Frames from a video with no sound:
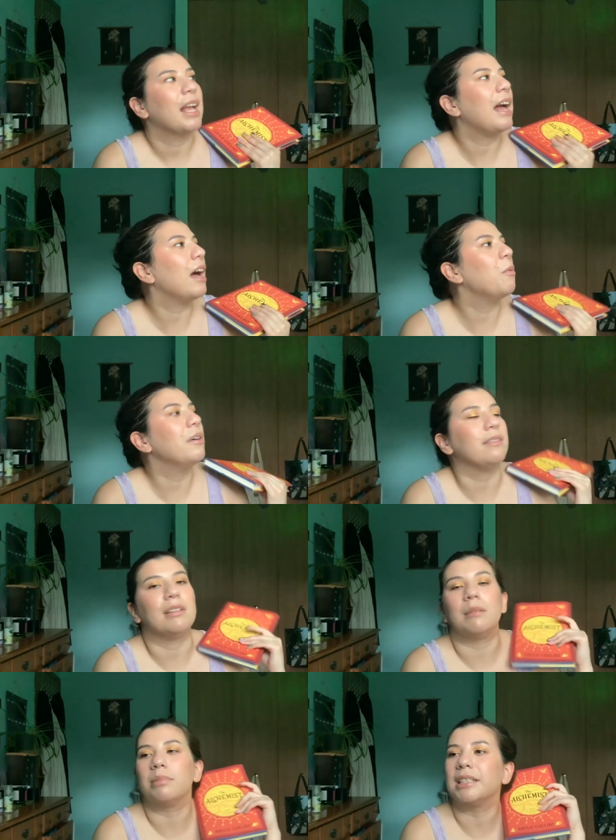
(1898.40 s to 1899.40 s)
I wasn't
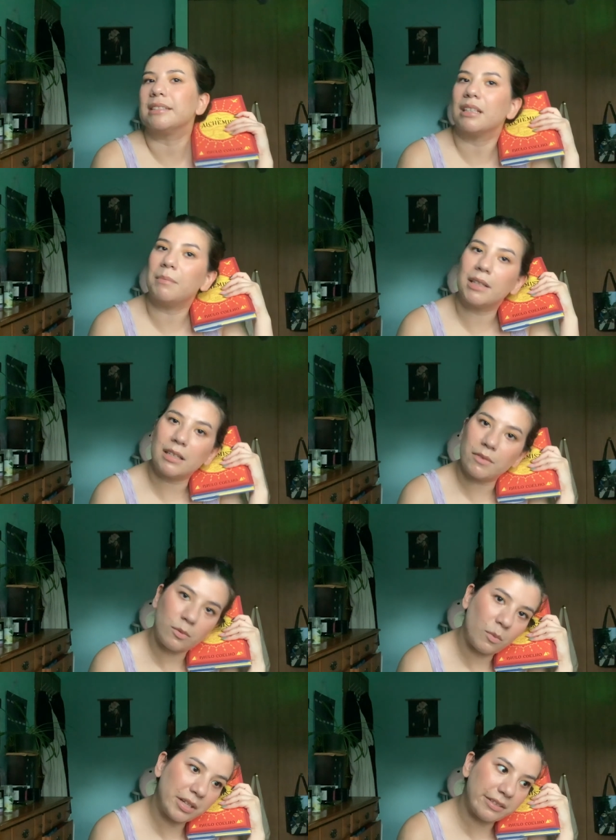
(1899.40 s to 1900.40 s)
impressed. I'm gonna give it
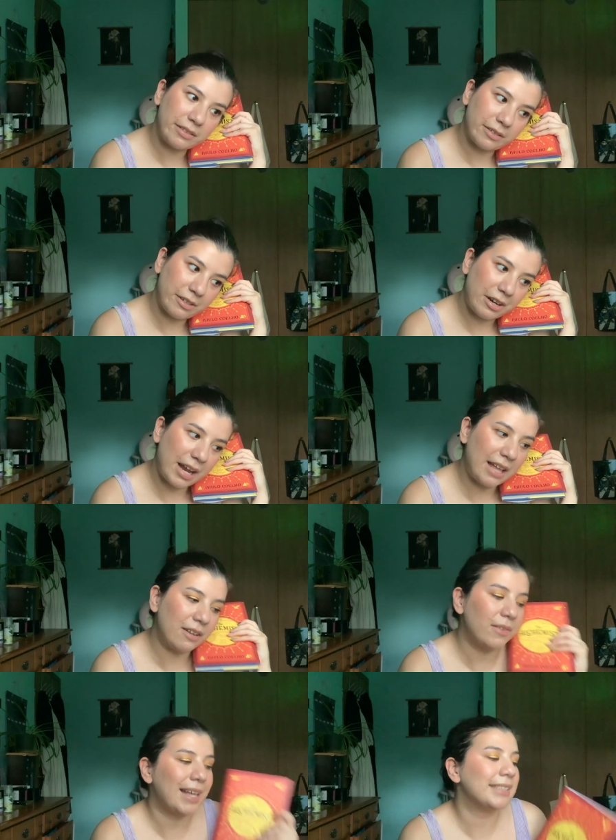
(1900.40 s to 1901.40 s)
one star. I
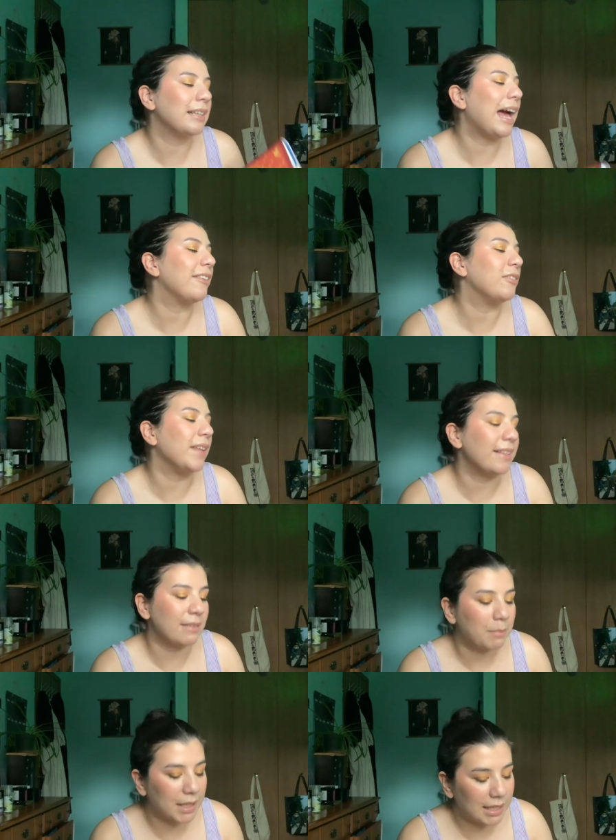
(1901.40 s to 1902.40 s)
know that's, I know that's
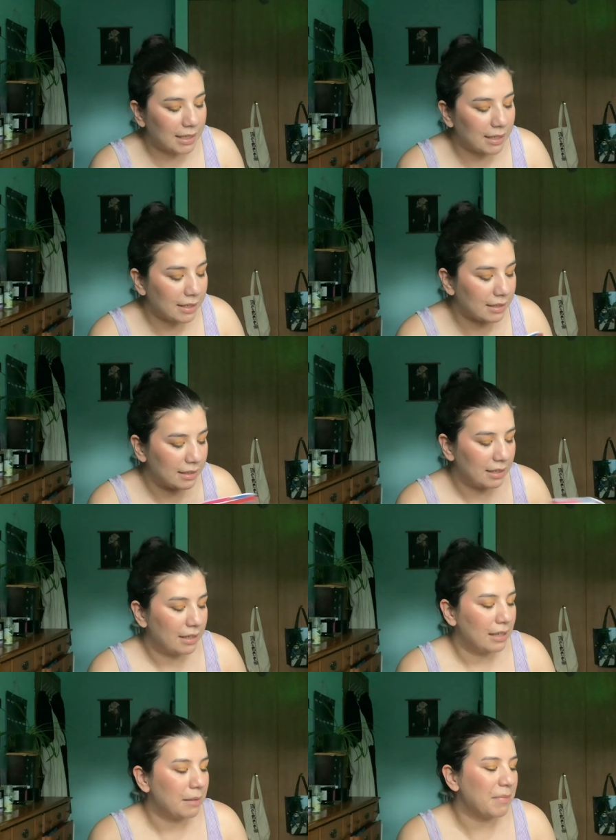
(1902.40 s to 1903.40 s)
mean,
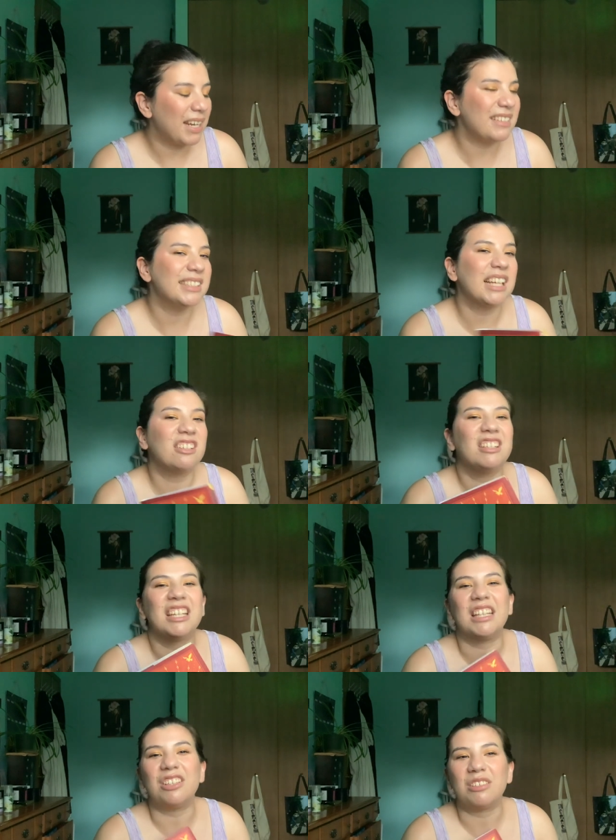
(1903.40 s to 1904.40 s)
but I just, I couldn't
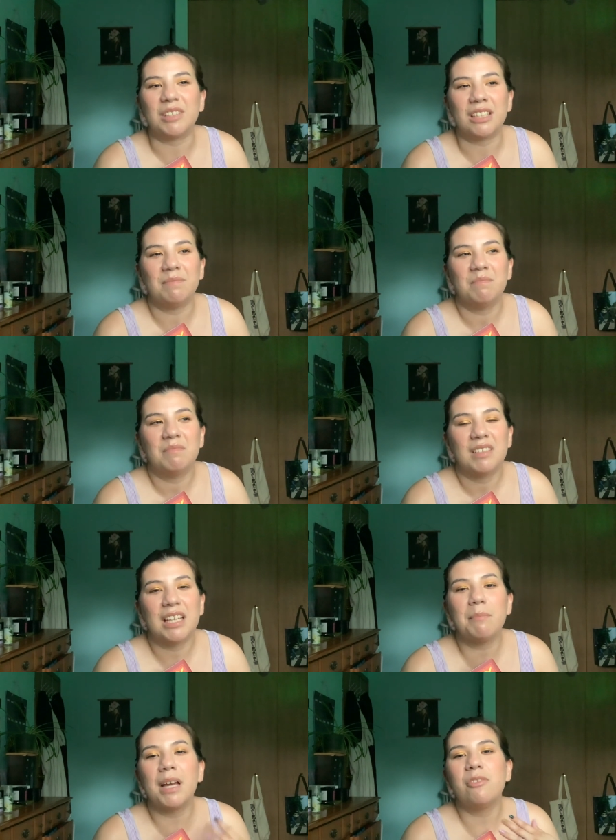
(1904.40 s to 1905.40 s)
get into it.
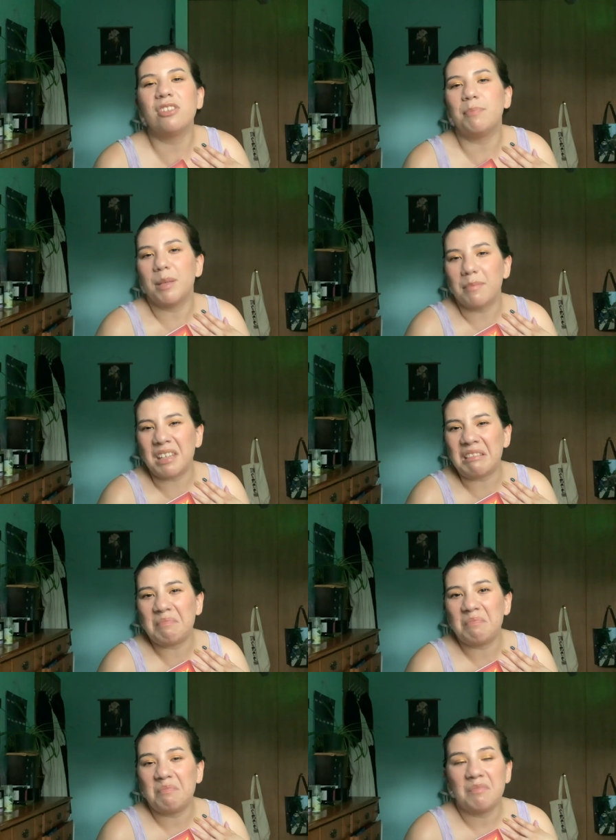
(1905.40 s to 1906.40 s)
It might just be me.
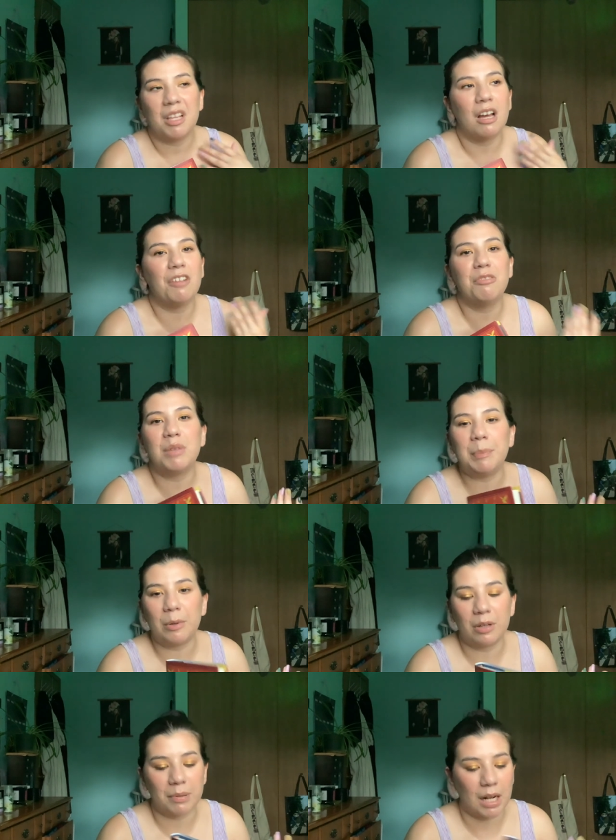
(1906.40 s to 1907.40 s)
Other people
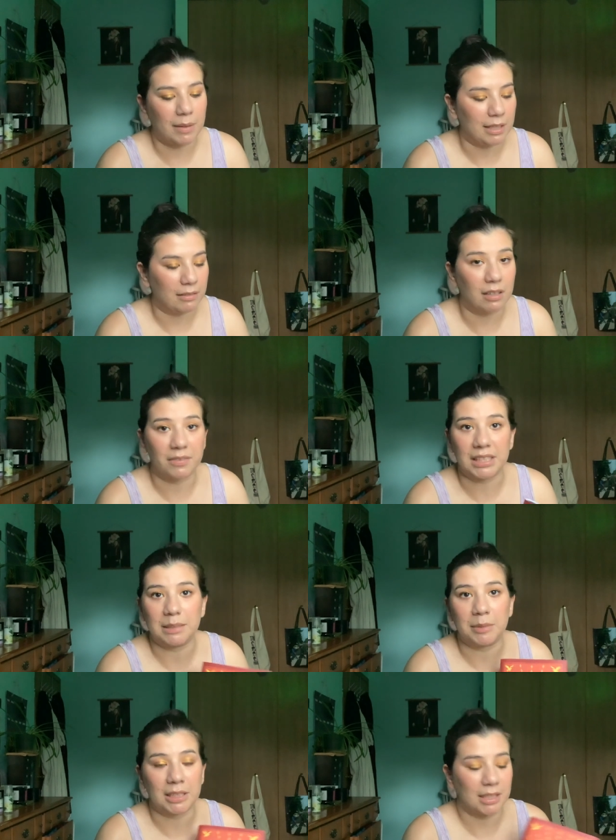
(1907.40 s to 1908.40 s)
could probably love this
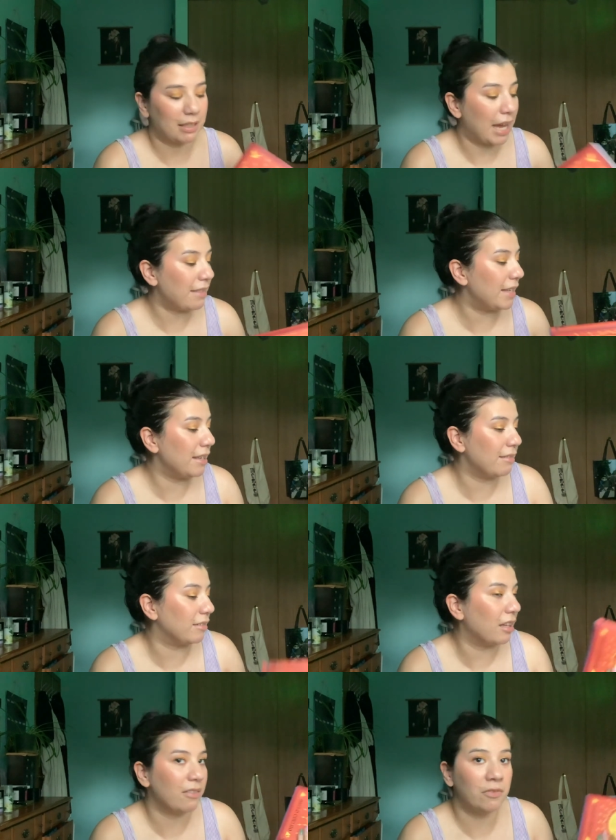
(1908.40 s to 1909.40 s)
book. I think it's
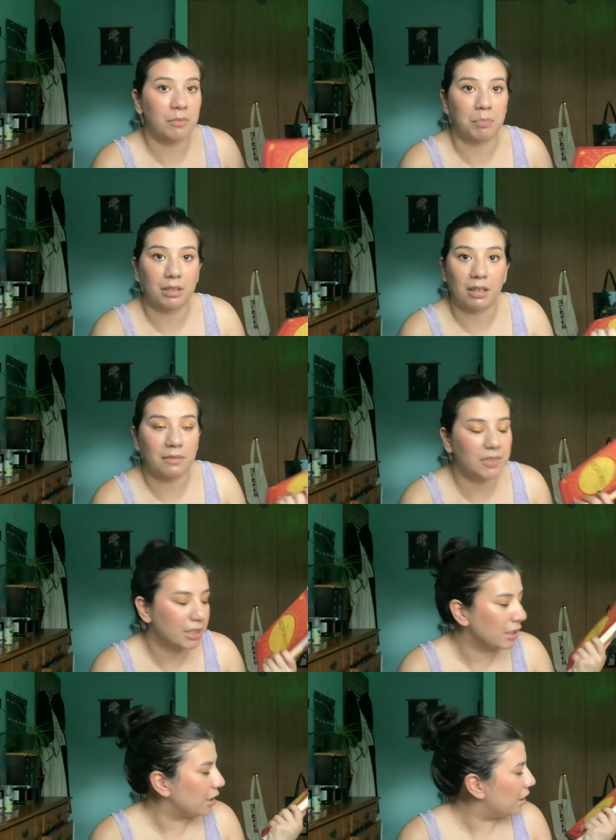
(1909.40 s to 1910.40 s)
loved, beloved.
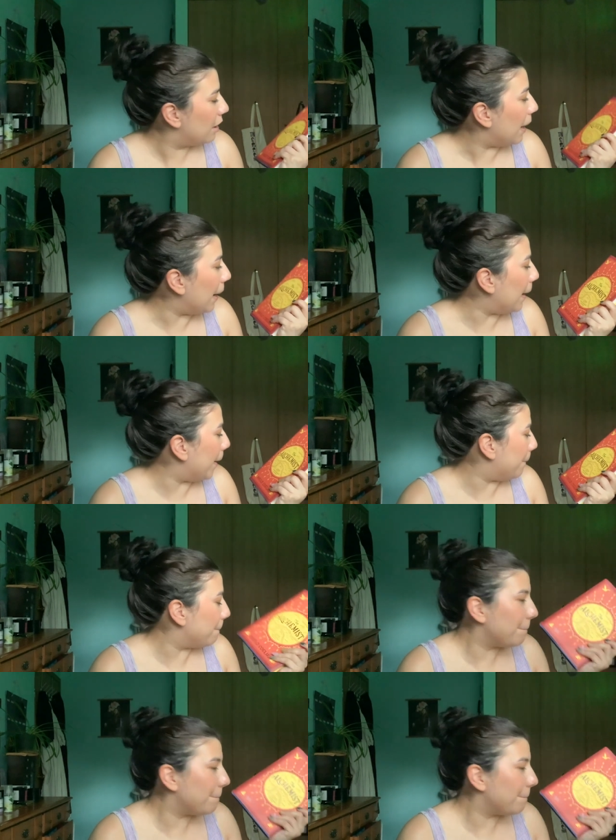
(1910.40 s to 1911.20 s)
Um,